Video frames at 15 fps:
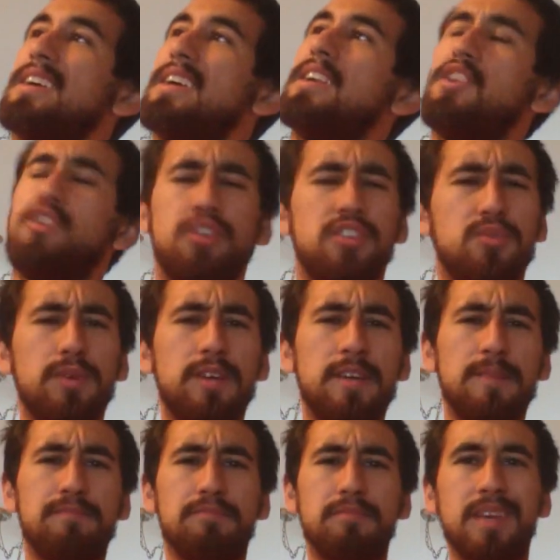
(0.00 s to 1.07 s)
I don't know, it's
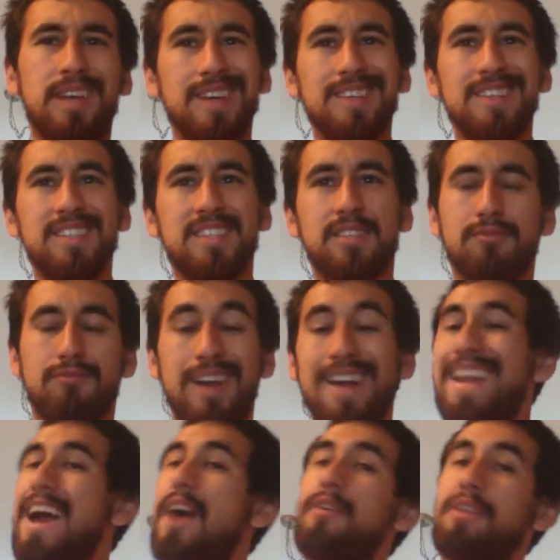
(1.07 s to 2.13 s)
weird because
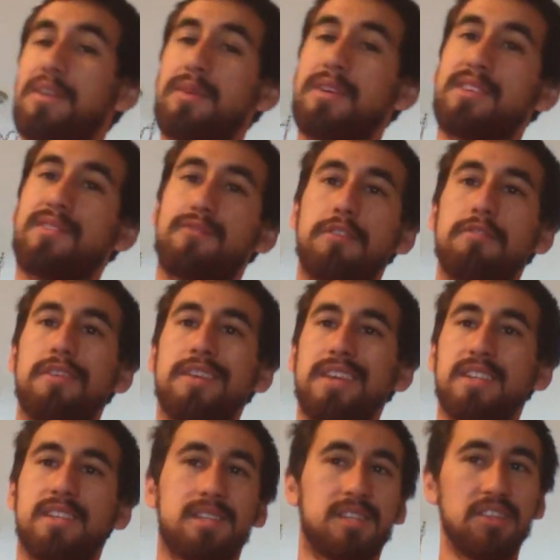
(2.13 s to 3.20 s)
right now, anyways, free
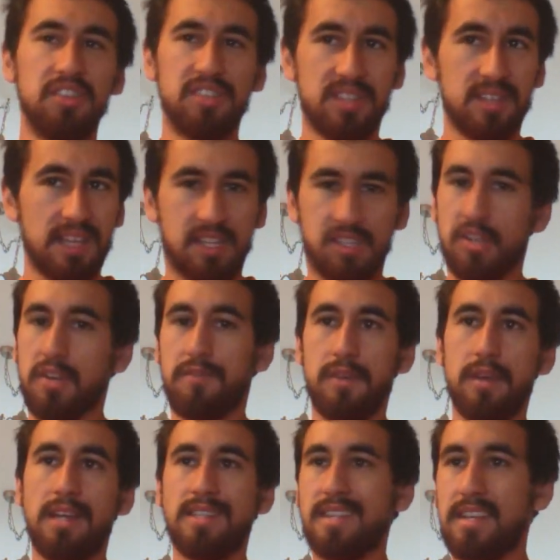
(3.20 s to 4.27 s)
running still isn't like
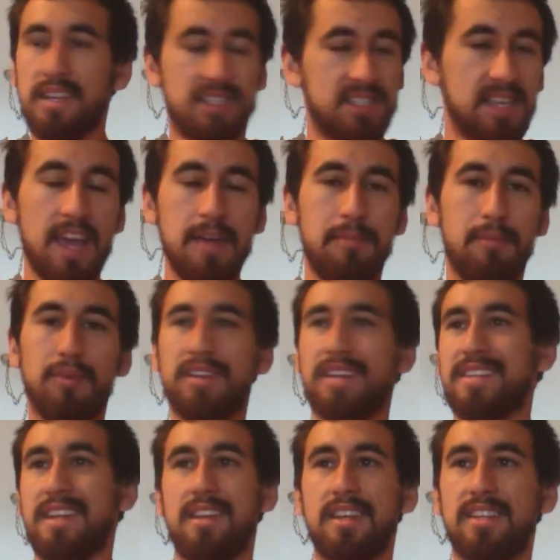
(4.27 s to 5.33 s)
surfing. It's not like skateboarding.
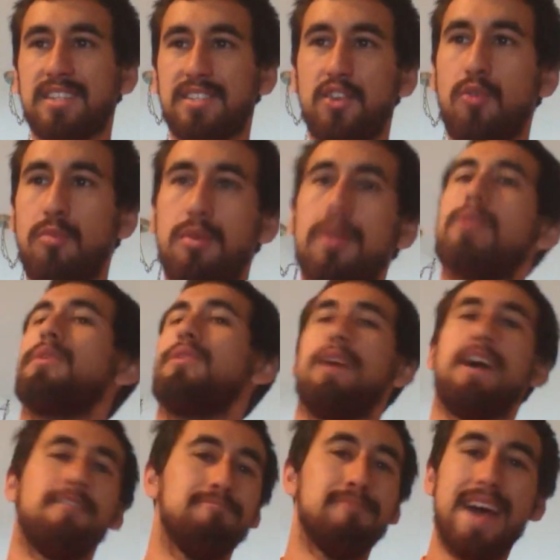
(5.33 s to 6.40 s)
It's not like snowboarding. We
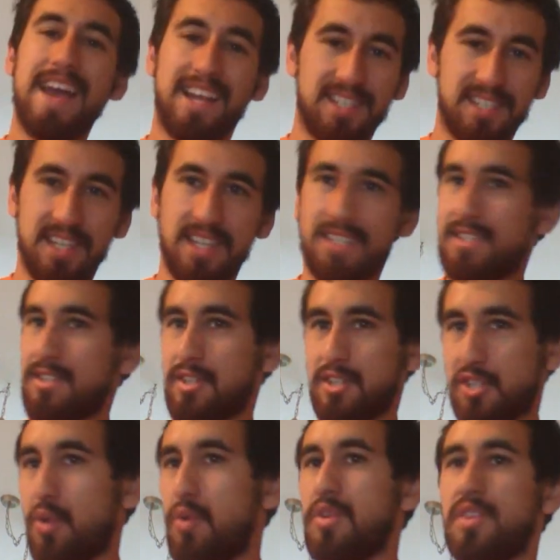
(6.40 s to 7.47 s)
don't have magazines in the
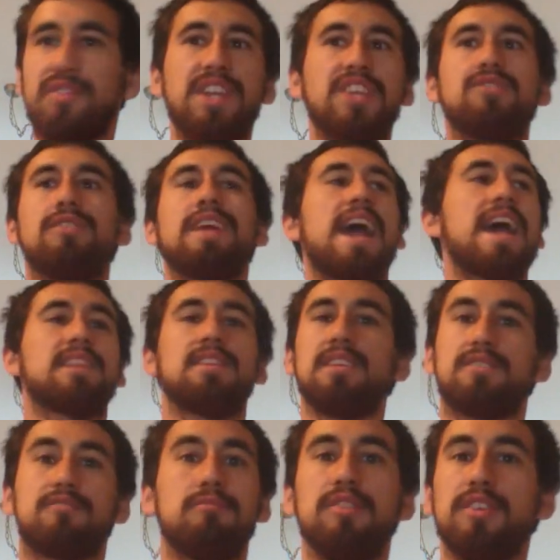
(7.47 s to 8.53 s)
stores featuring
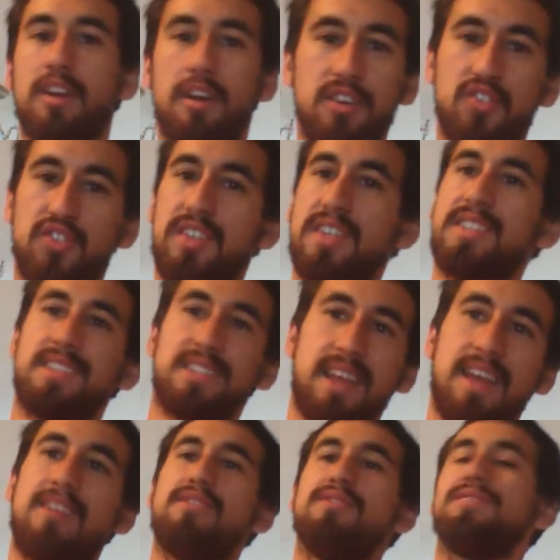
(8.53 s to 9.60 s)
athletes from other countries and
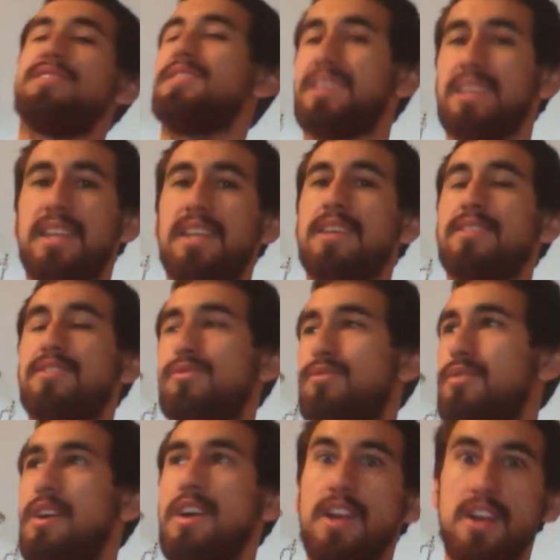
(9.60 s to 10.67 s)
towns and cities who
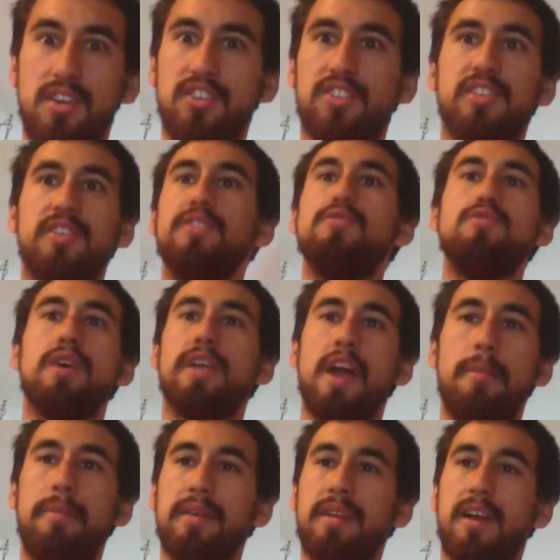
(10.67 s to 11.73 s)
are just new and
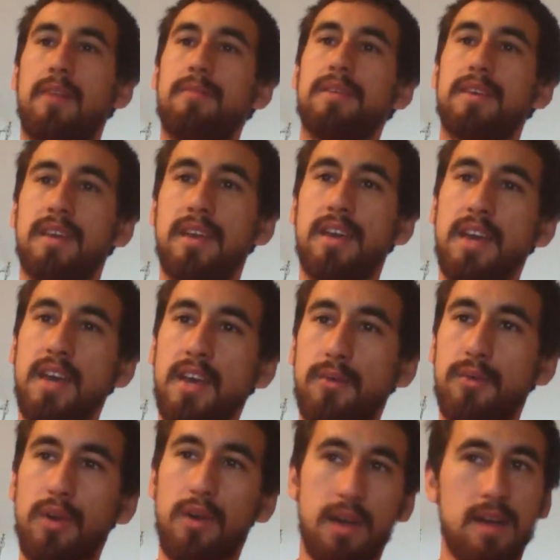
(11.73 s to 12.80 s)
up and coming.
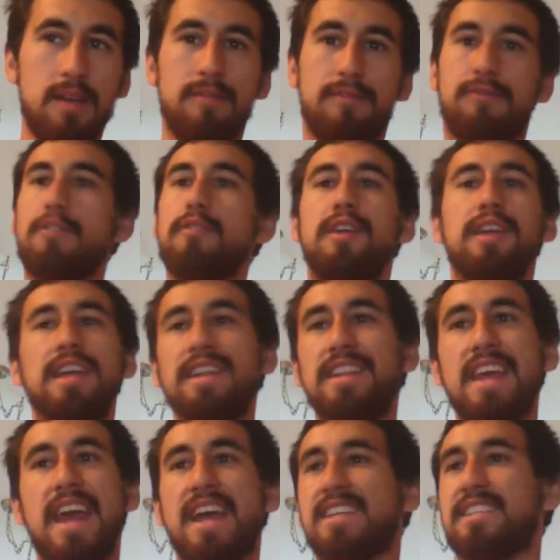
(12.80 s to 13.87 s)
We don't have free running in
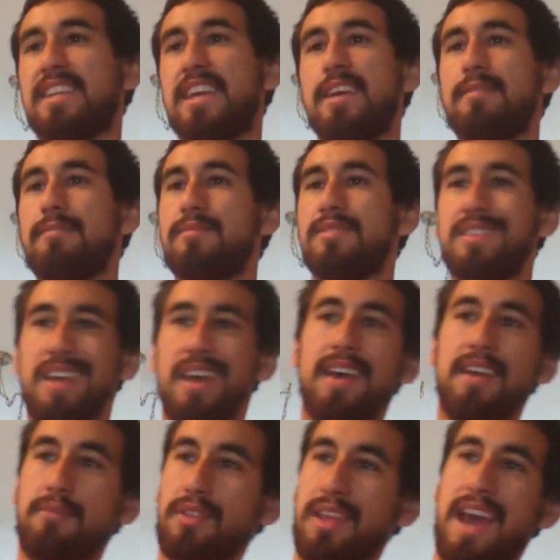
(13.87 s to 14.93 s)
the X Games
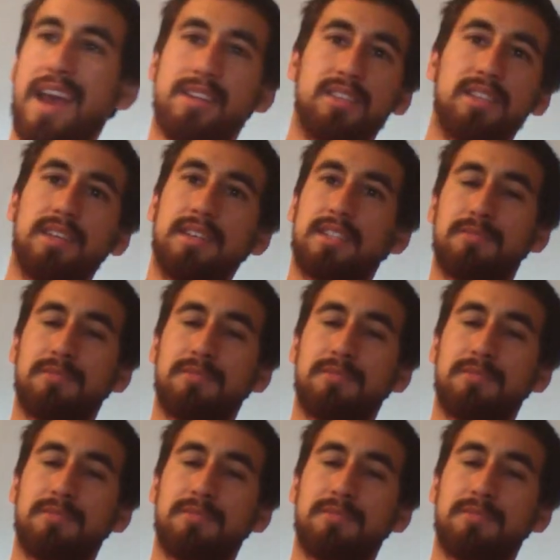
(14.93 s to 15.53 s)
yet with athletes